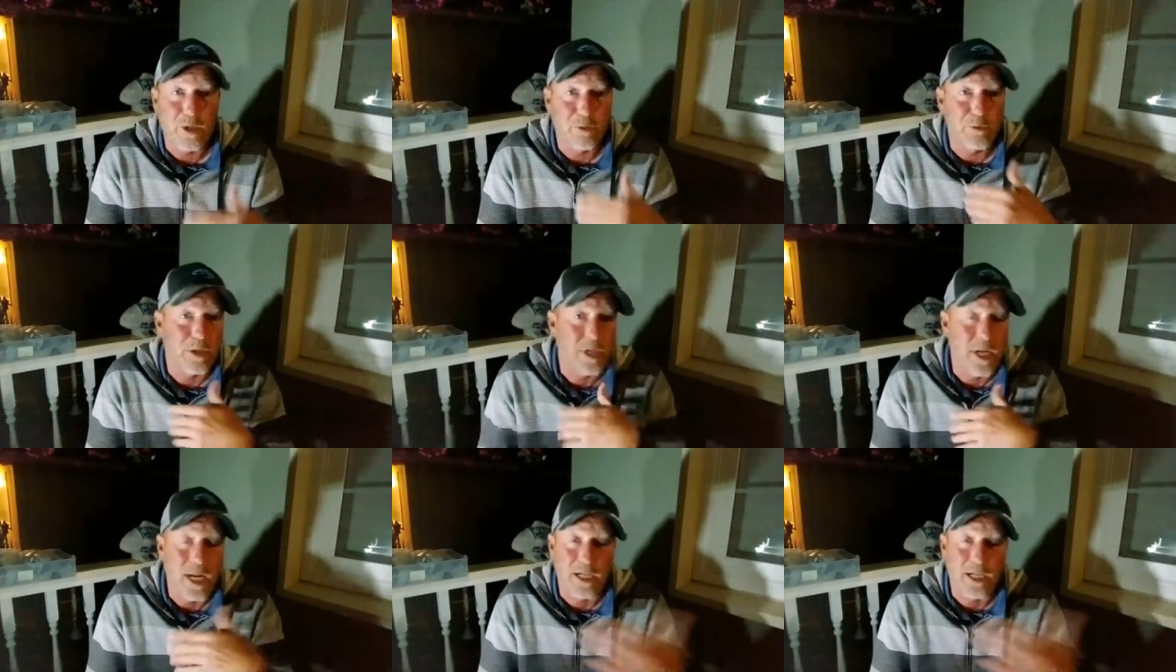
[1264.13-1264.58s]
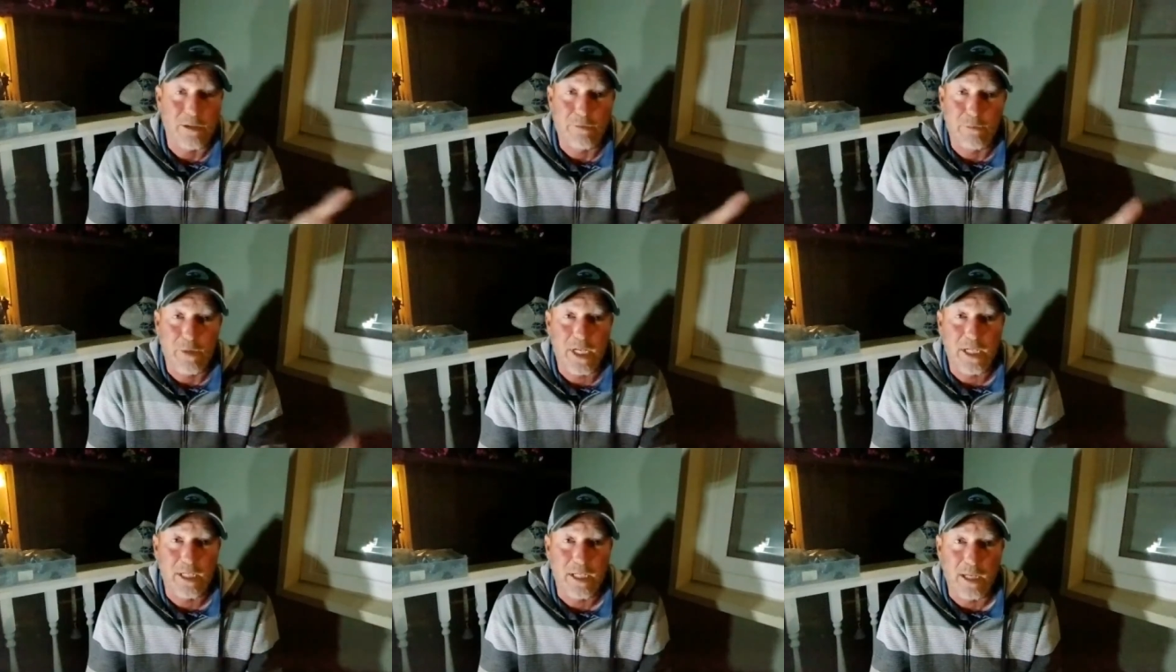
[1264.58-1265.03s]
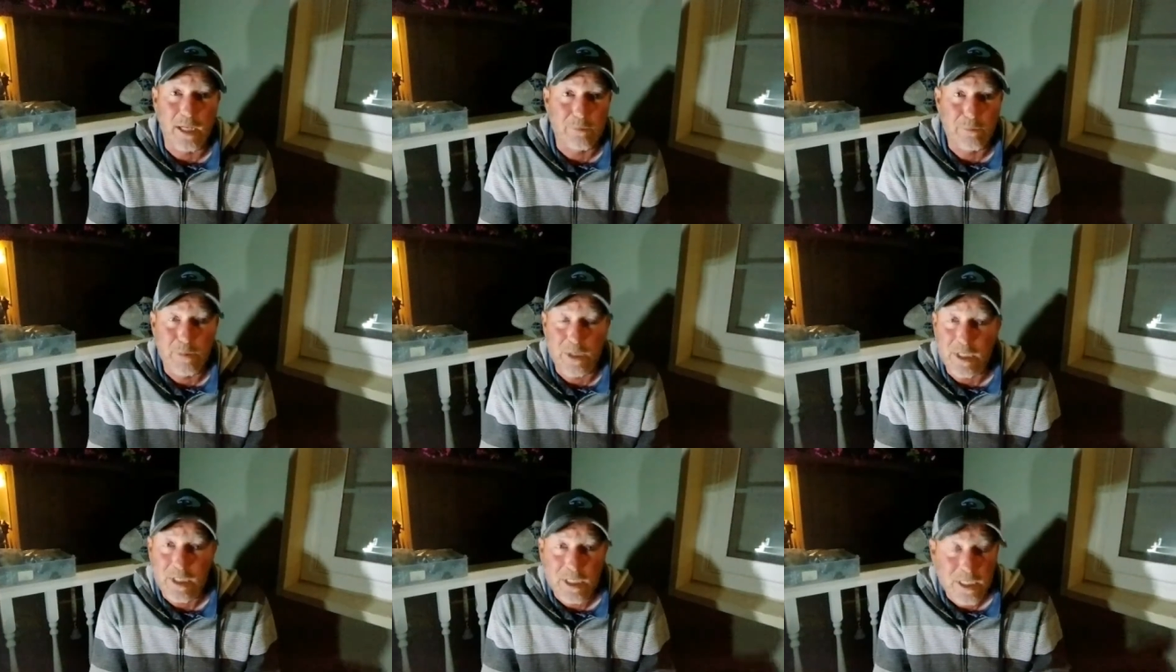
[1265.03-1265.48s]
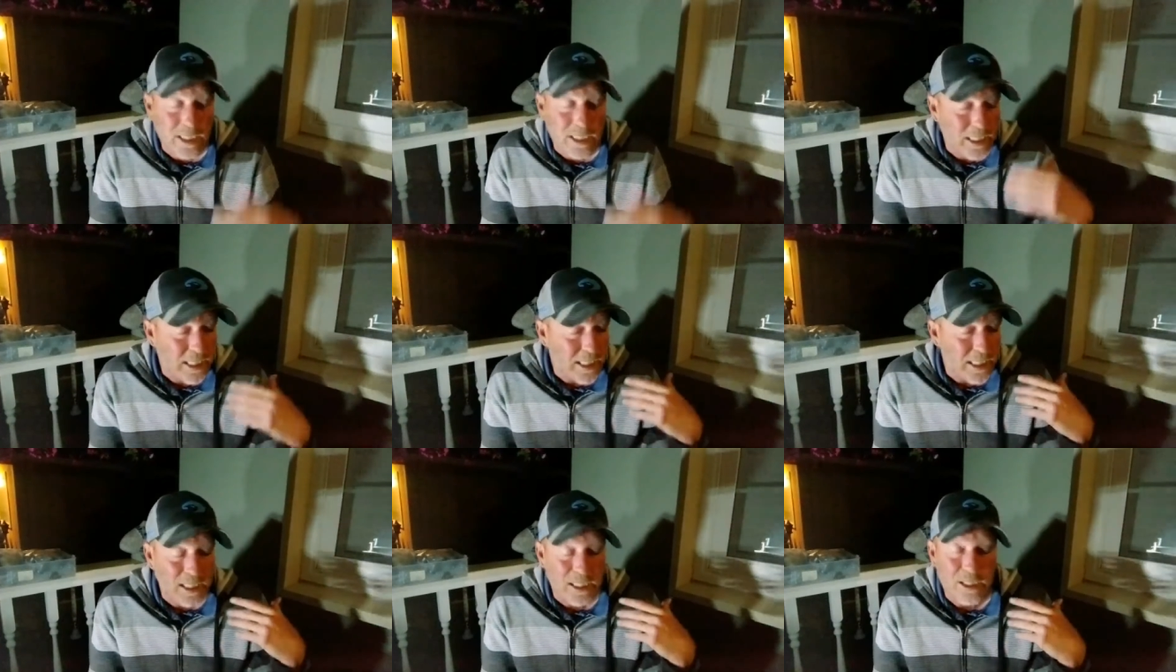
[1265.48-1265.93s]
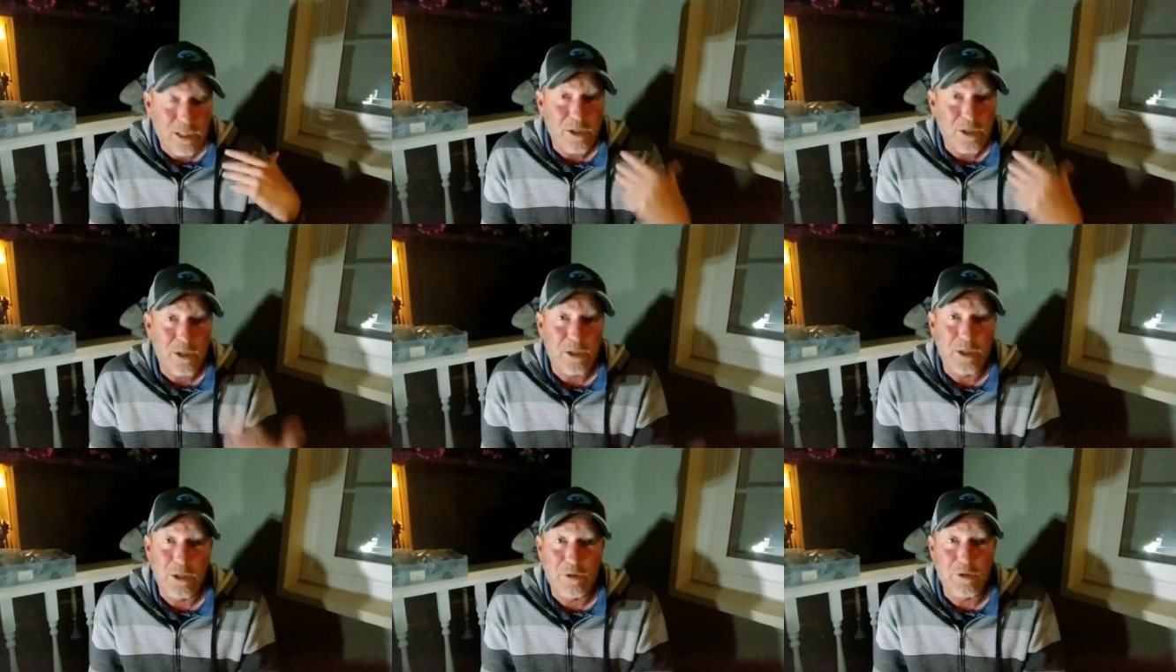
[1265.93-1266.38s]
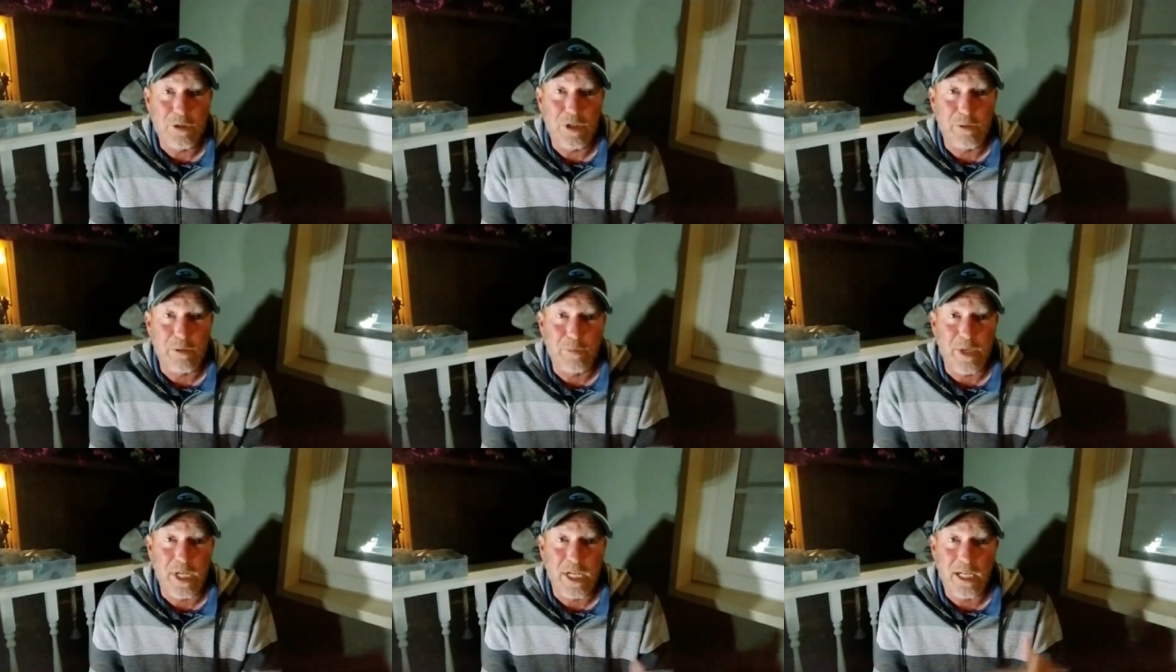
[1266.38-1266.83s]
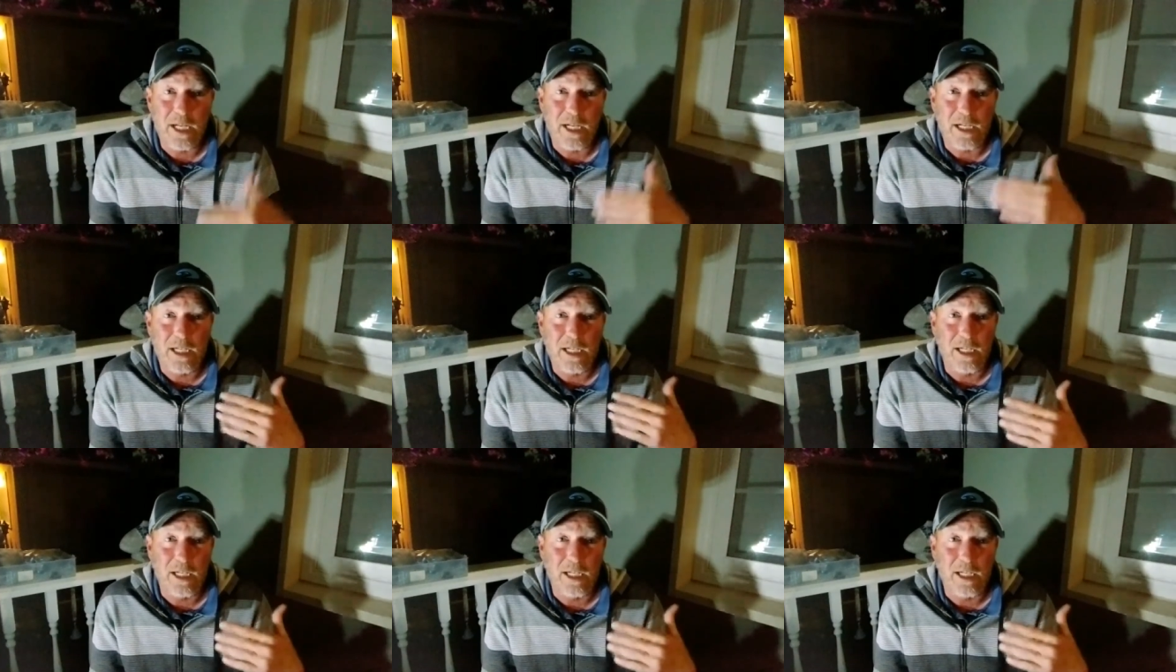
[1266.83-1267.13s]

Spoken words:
it with active bait and that. But usually on bait,